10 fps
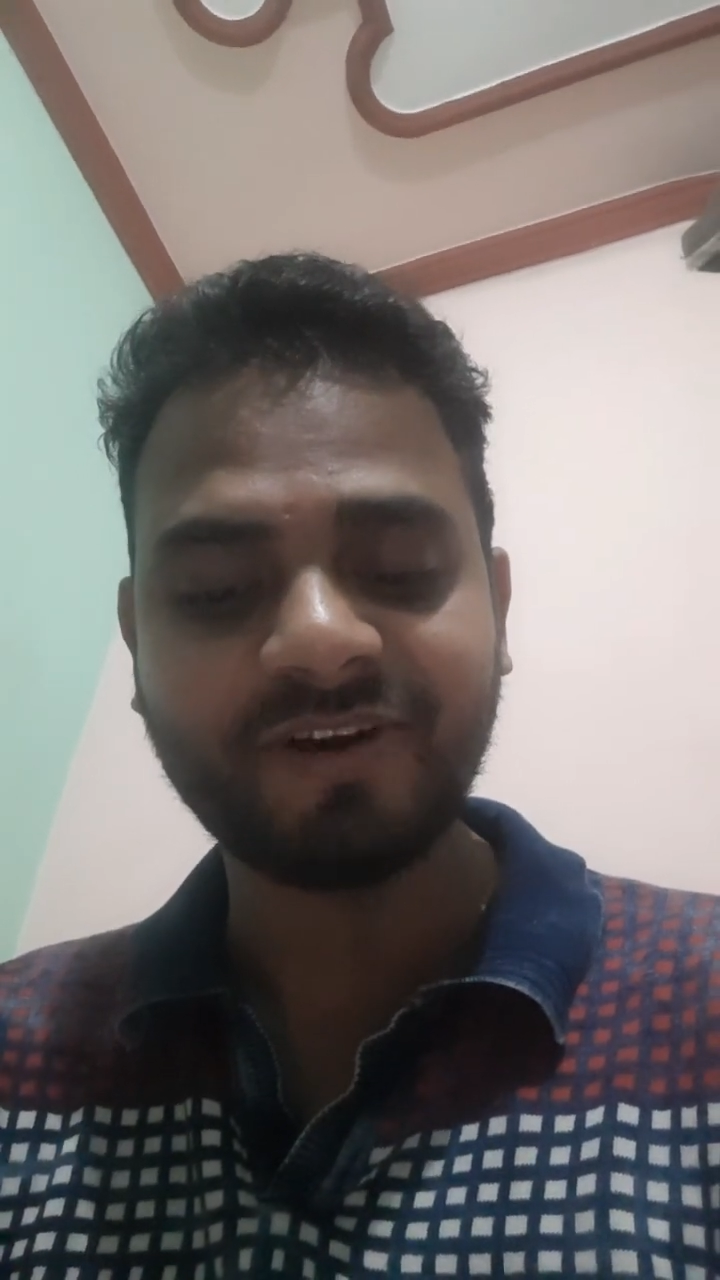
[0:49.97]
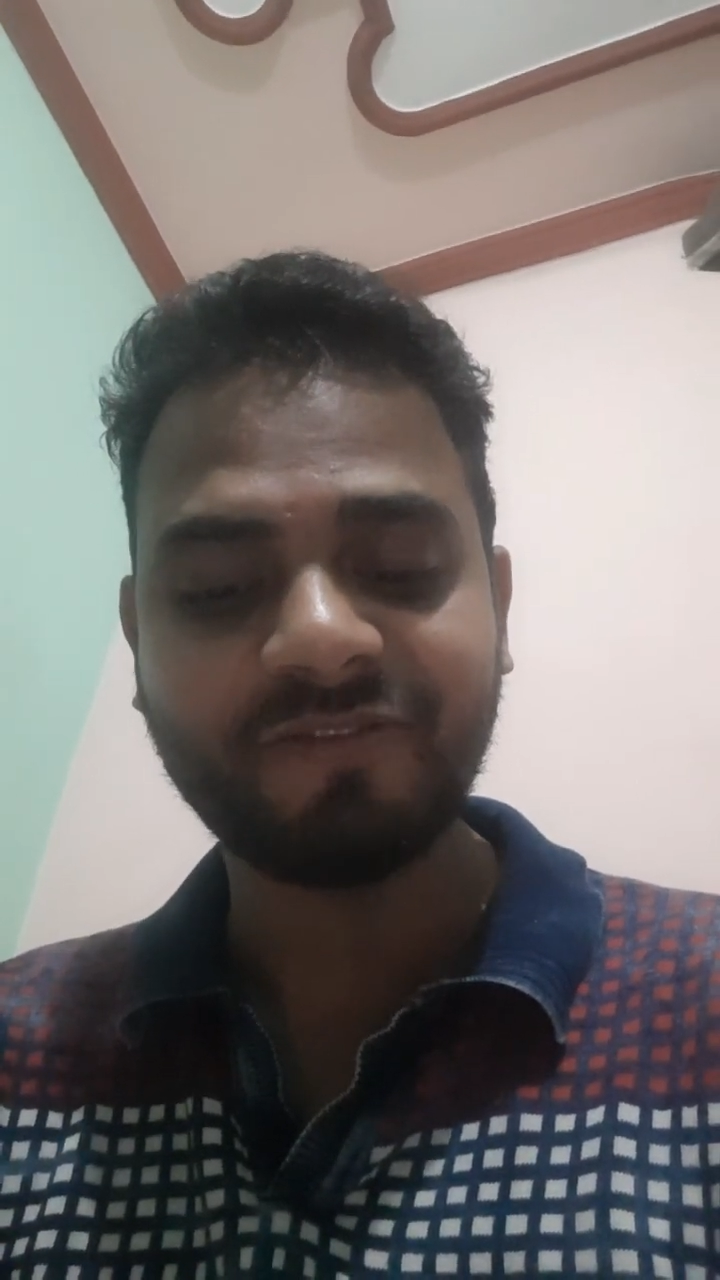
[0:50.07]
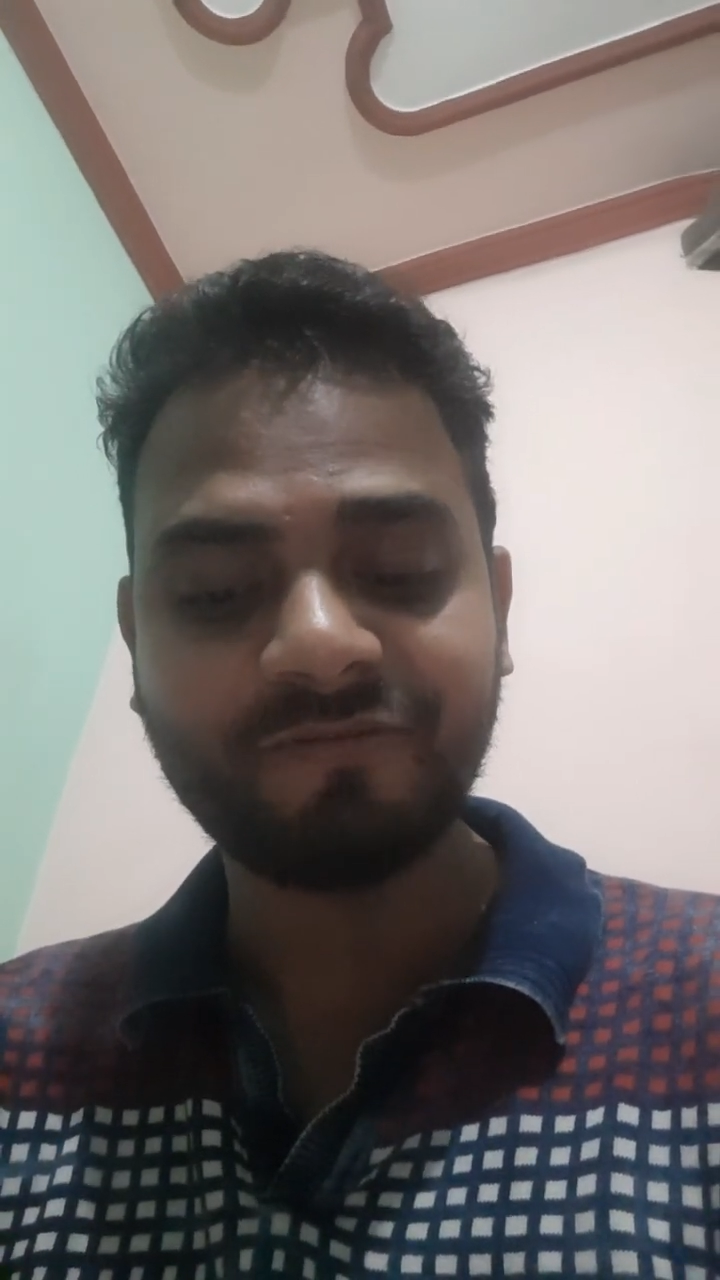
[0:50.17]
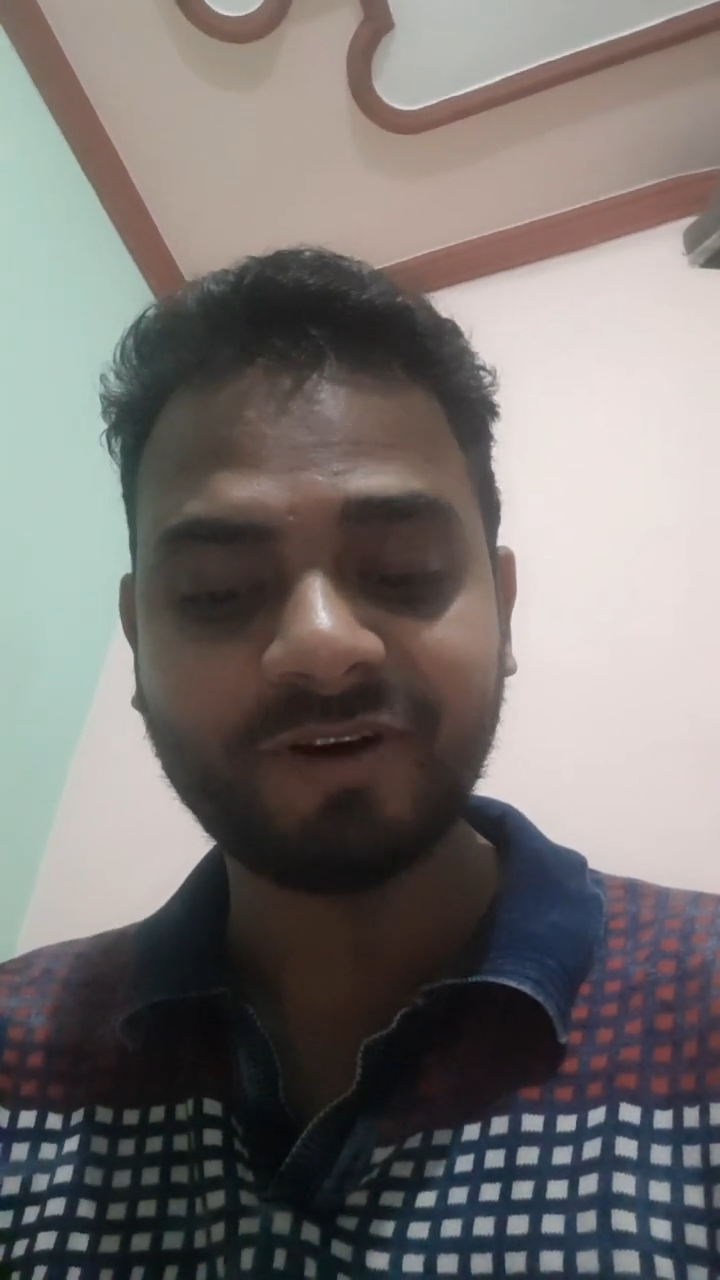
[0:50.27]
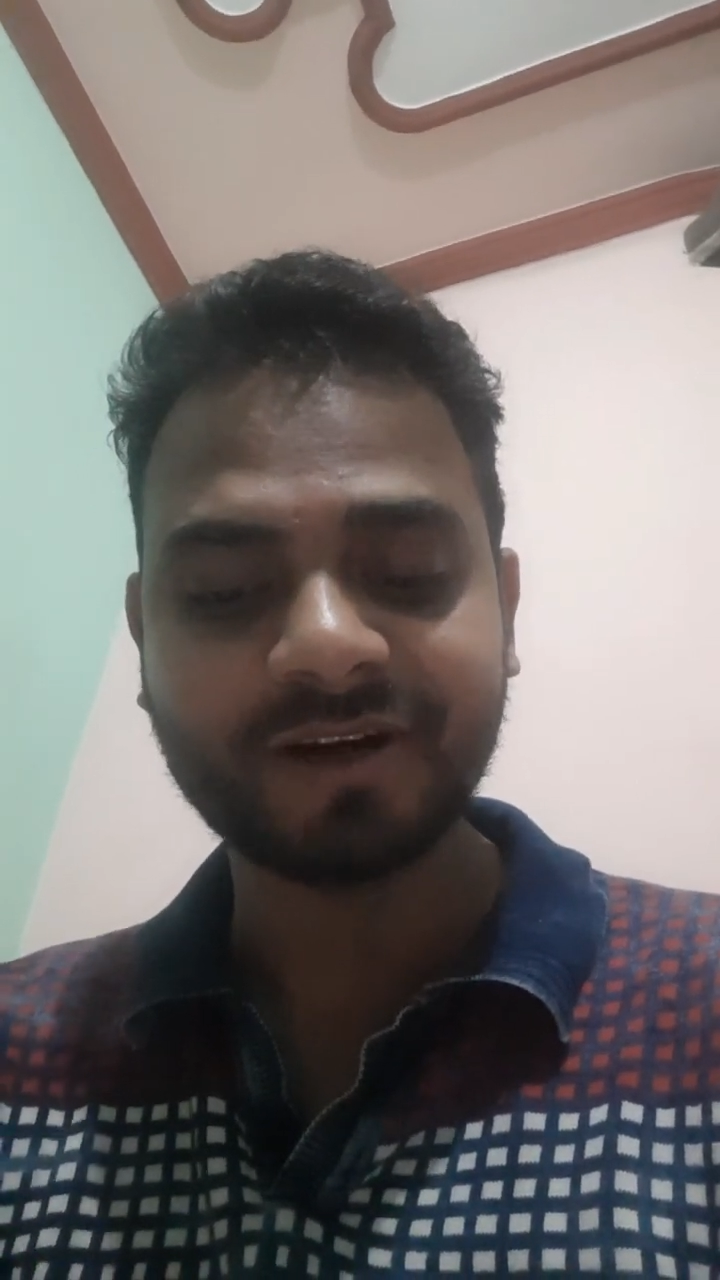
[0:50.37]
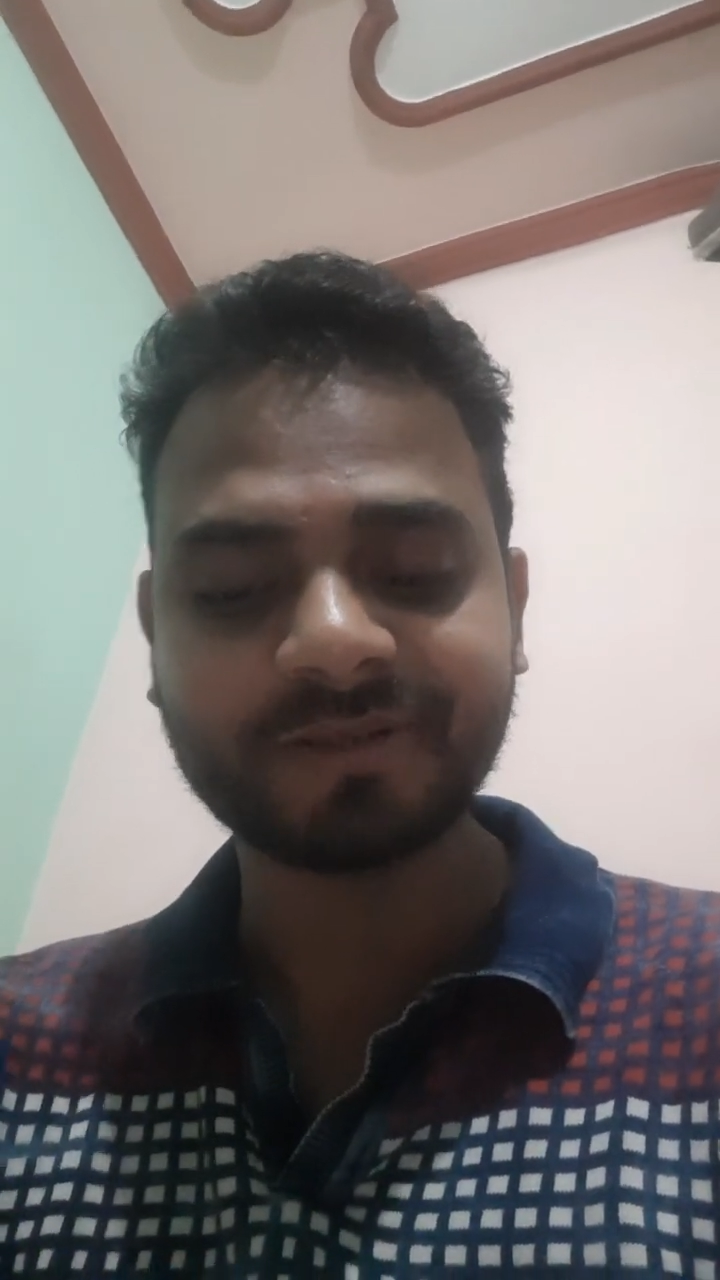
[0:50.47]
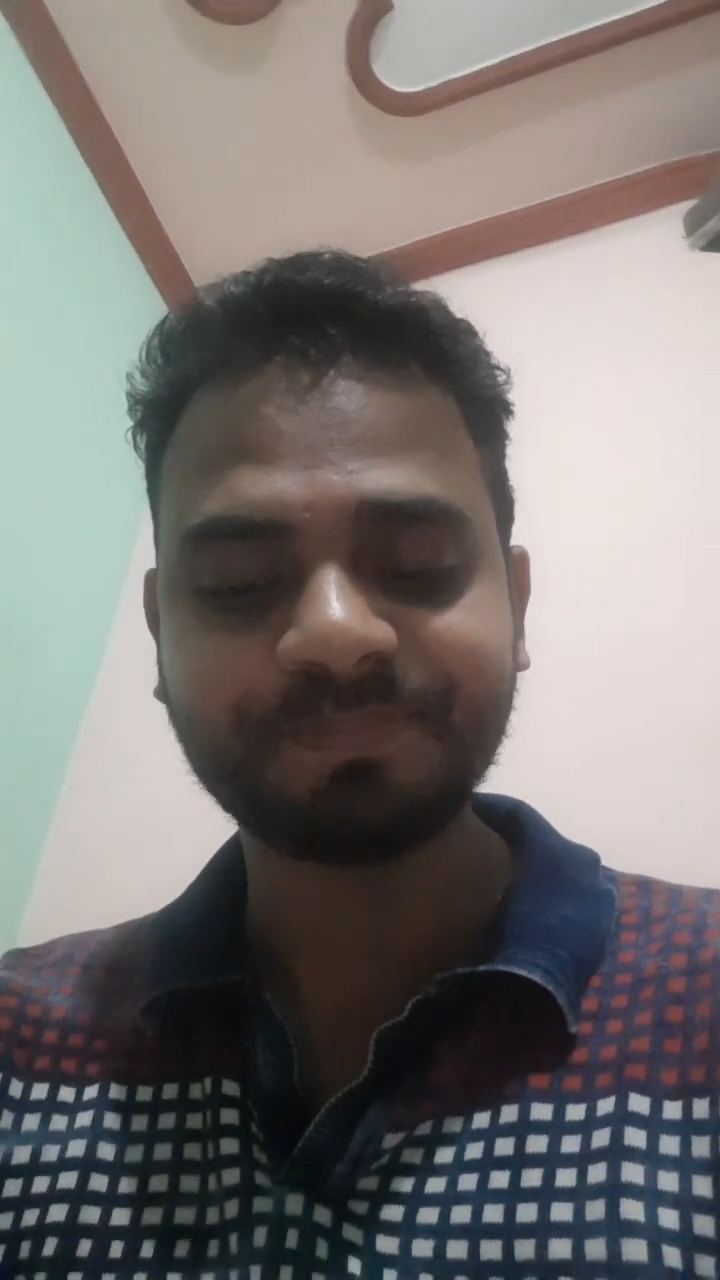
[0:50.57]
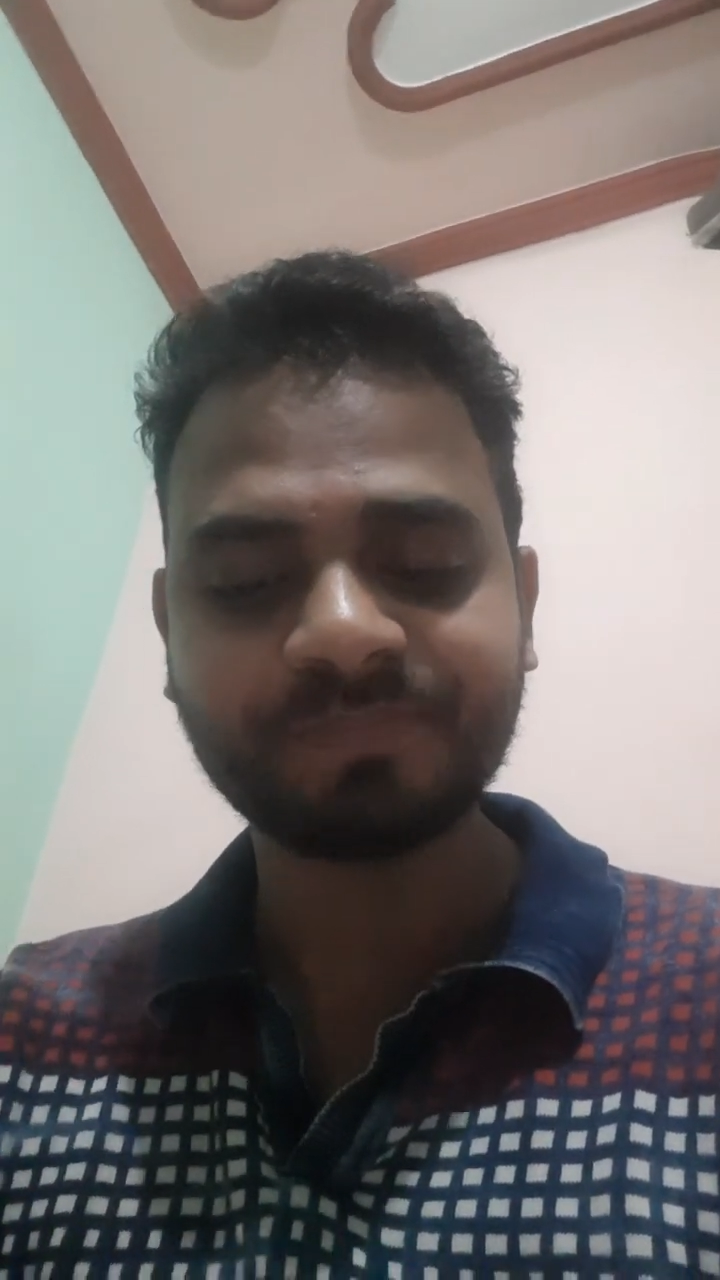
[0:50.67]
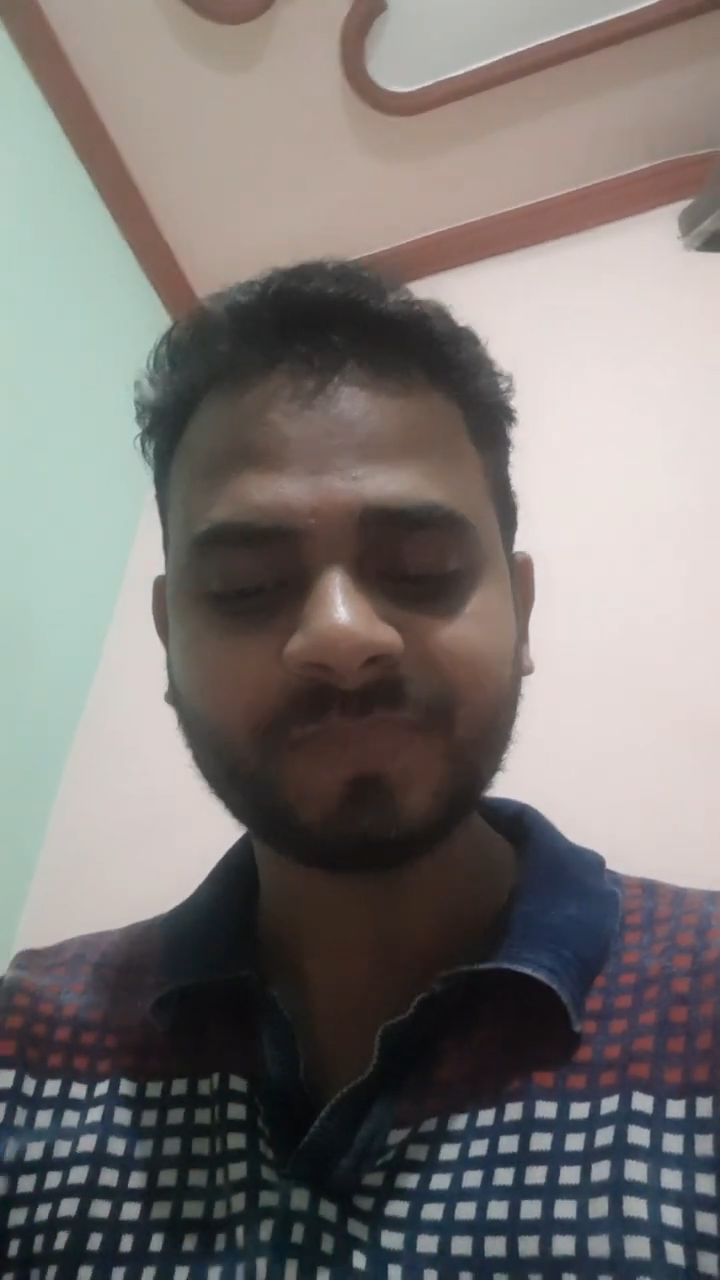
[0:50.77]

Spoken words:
and work.